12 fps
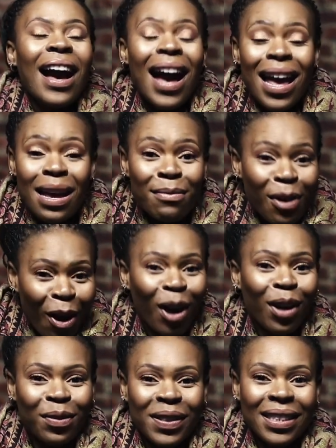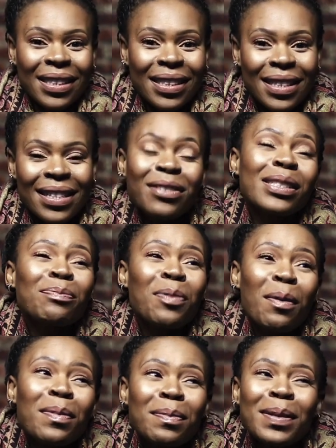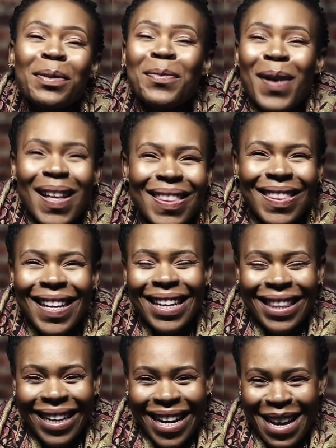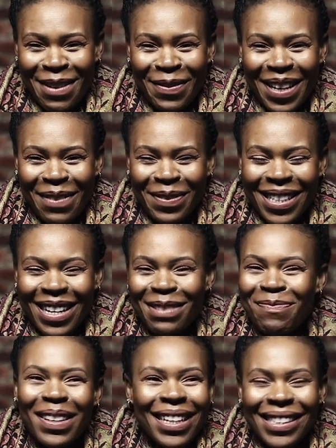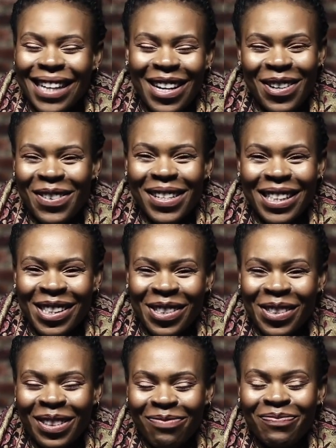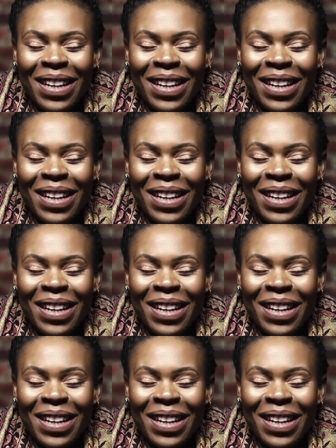I am confident there is probably one thing that I have left out because I always do.